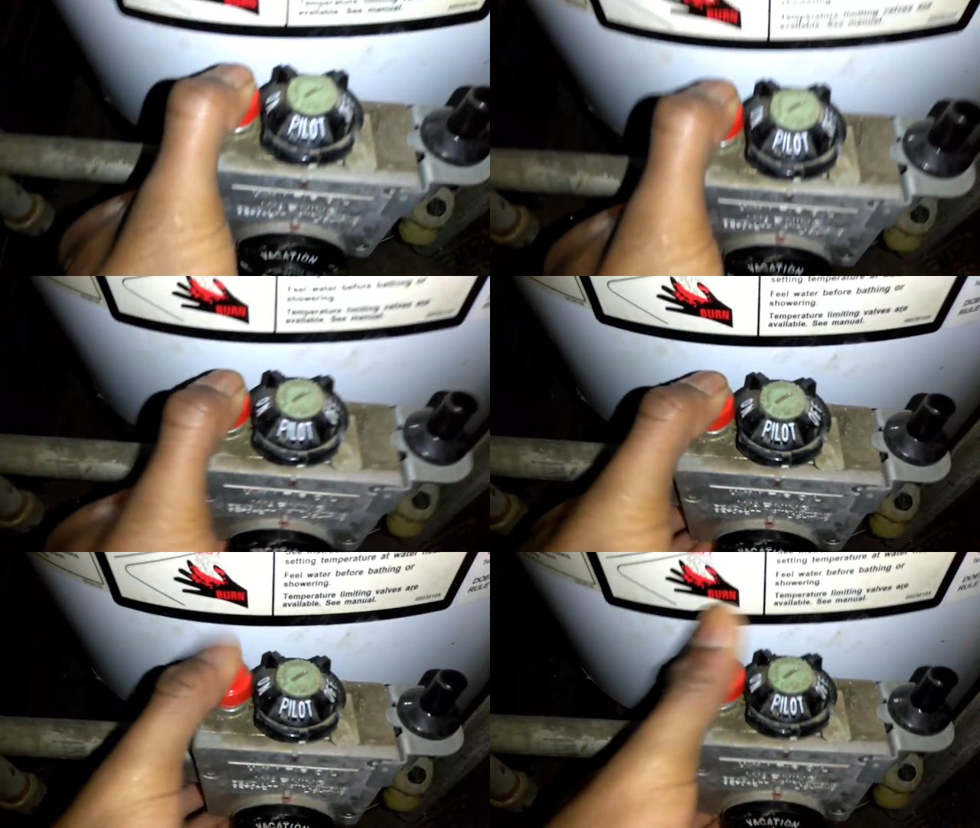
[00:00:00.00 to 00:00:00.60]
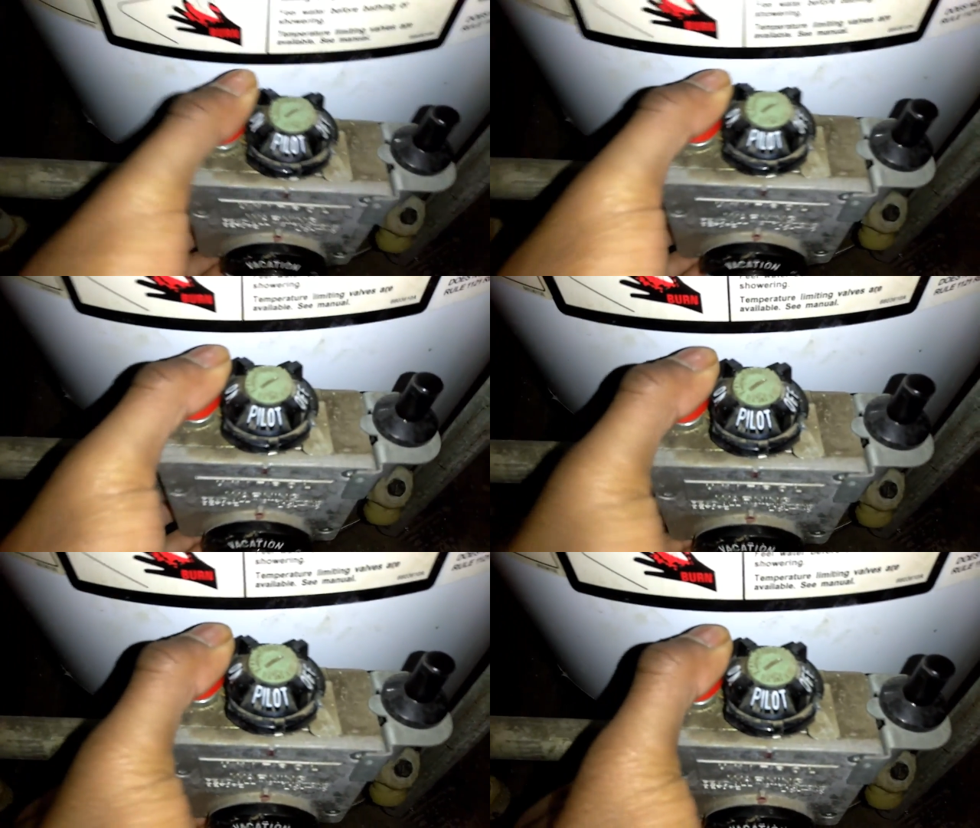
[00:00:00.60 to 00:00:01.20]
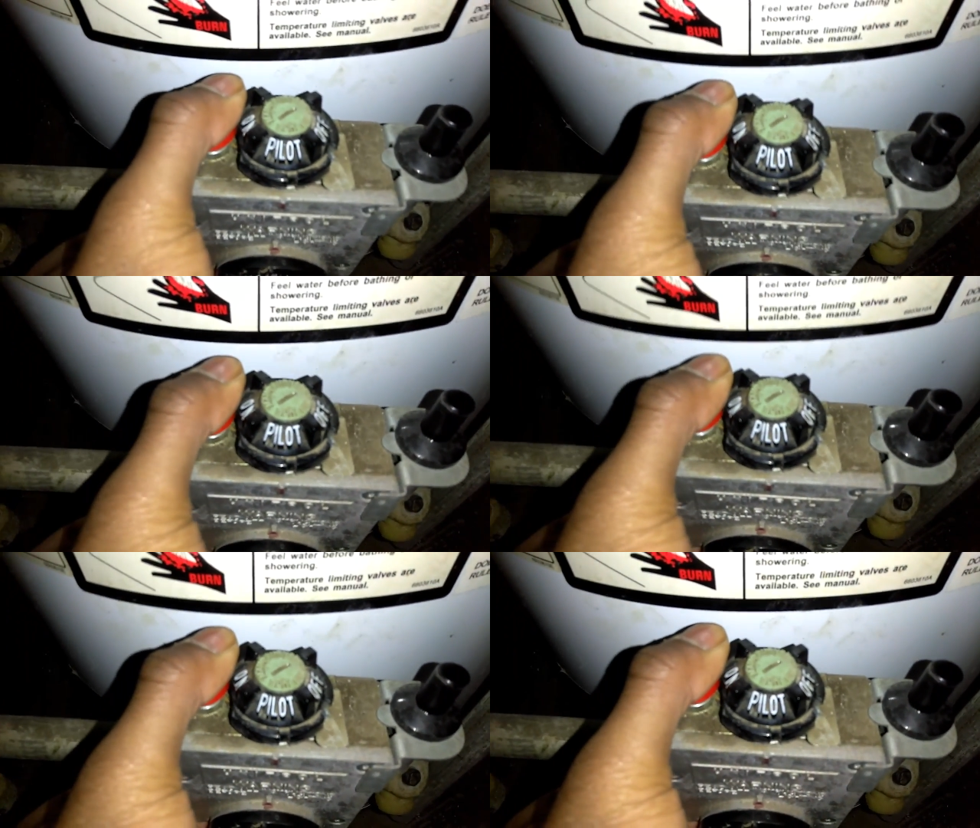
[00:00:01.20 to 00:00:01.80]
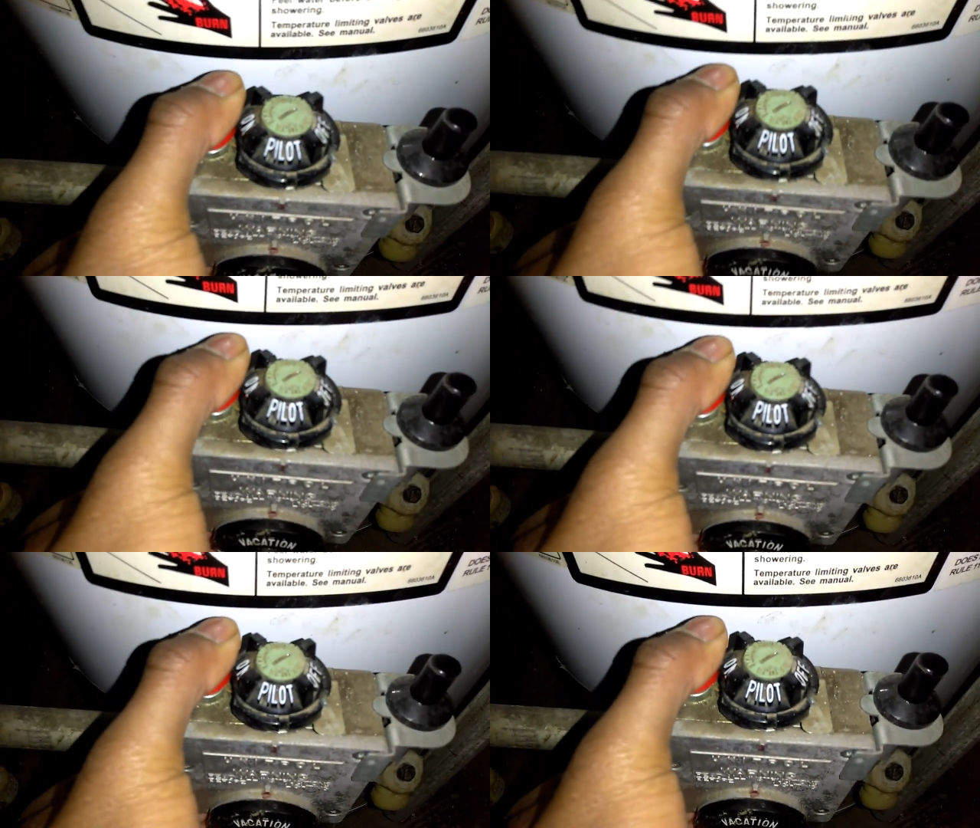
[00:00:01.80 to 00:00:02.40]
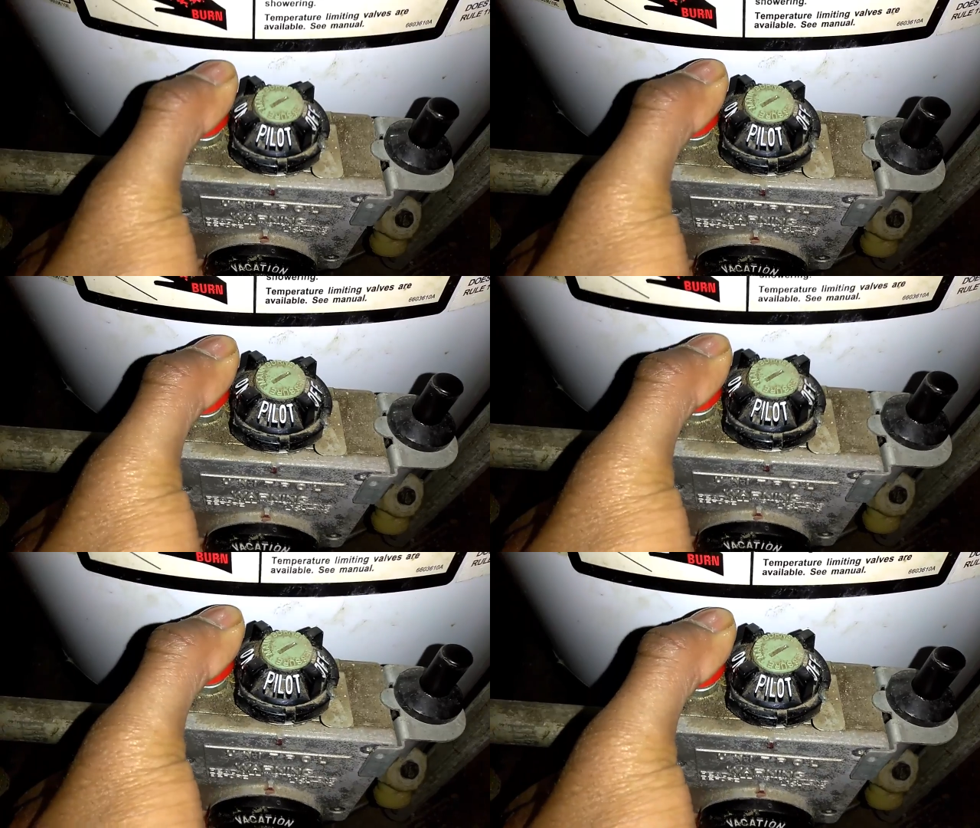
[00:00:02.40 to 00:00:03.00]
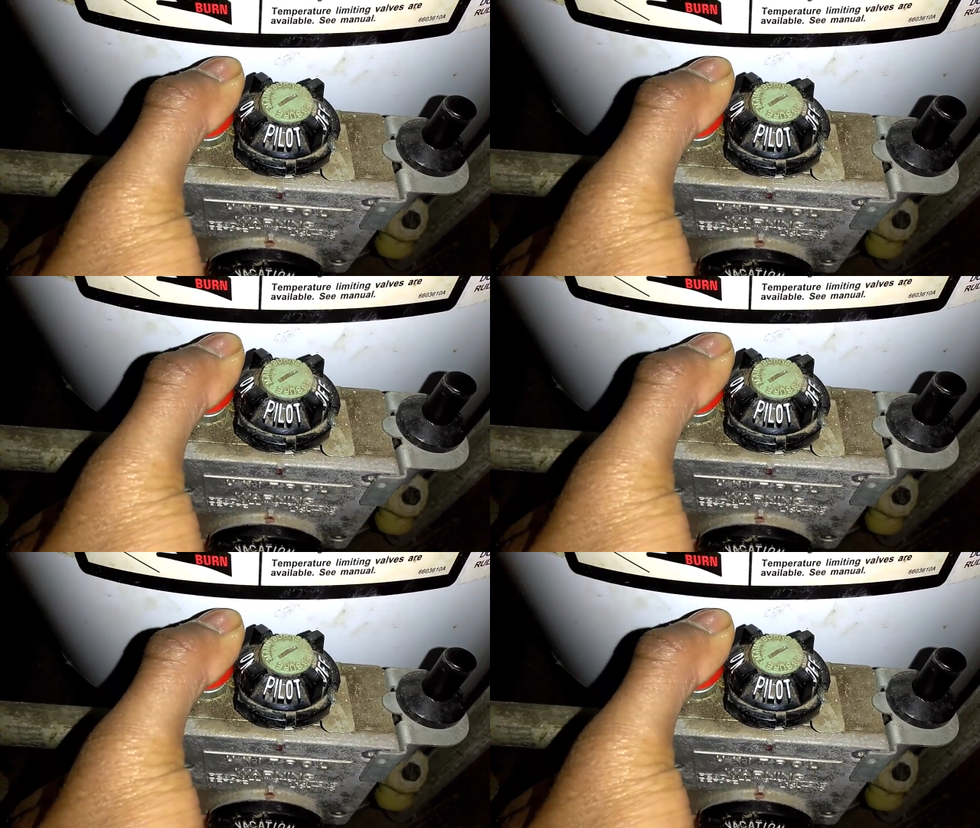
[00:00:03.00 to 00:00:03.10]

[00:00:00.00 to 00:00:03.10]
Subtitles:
(no speaker visible)